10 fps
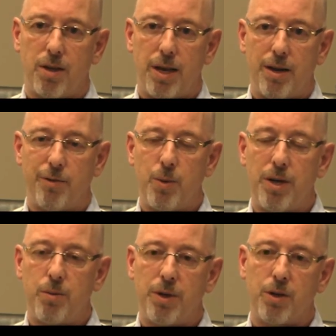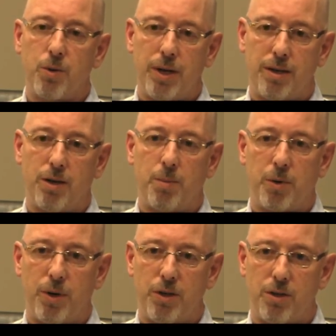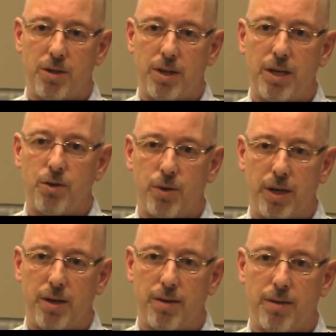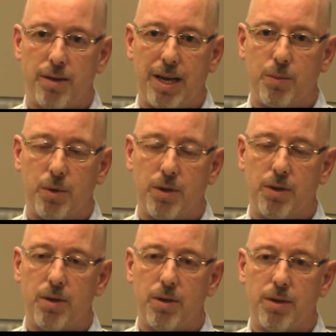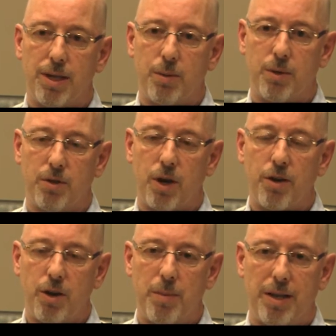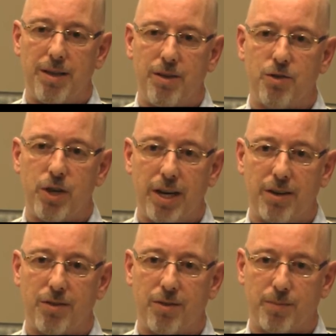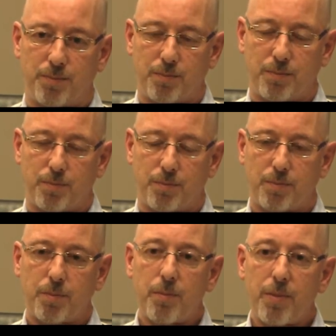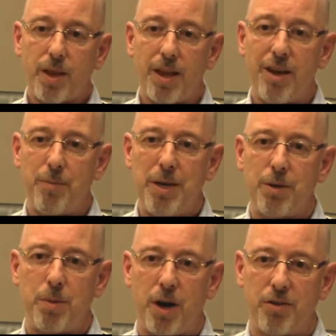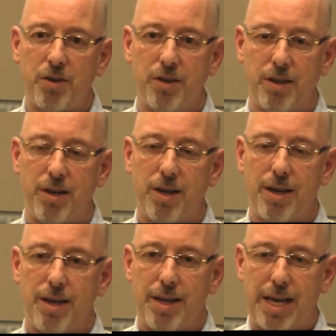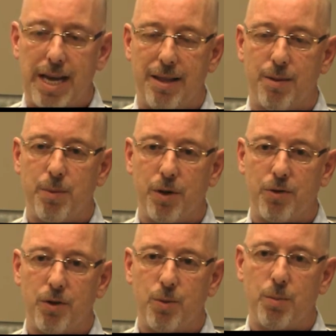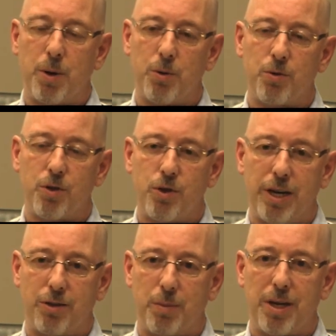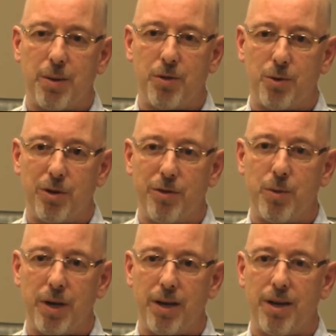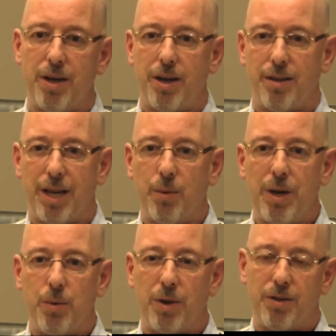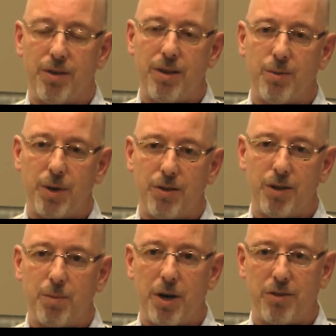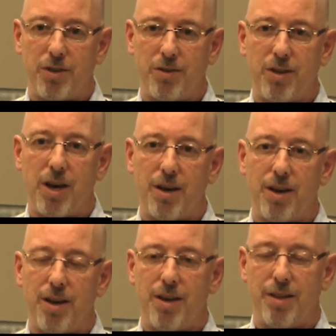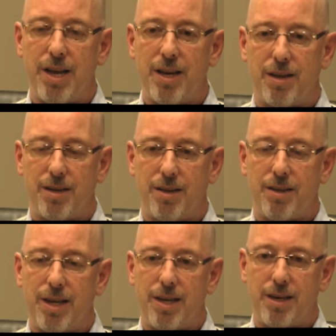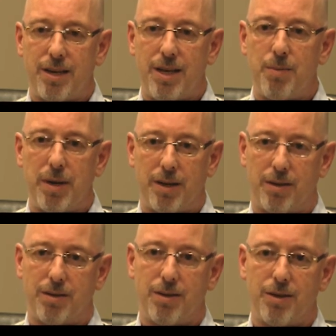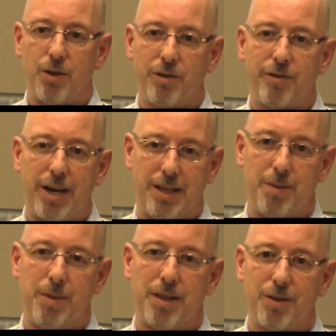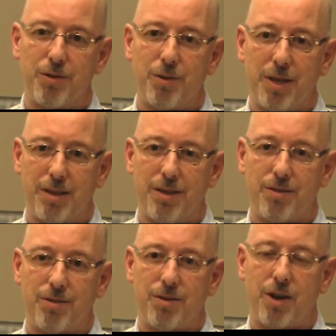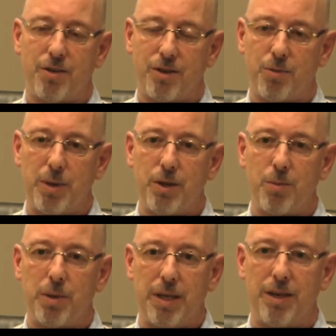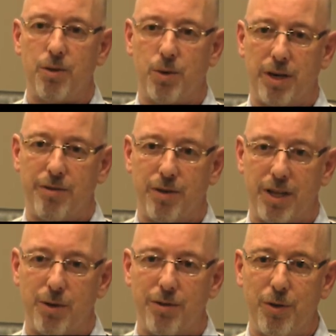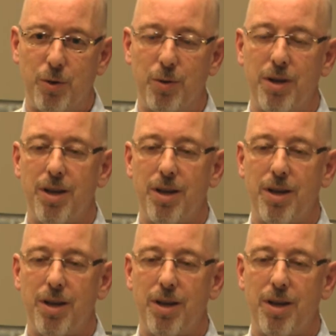If we'll create an operational entry that will document these checks have been deposited, and the person who will post the checks becomes the reviewer. That way, once the deposit is done, they get an email notifying them that this task has been completed and ready for their review.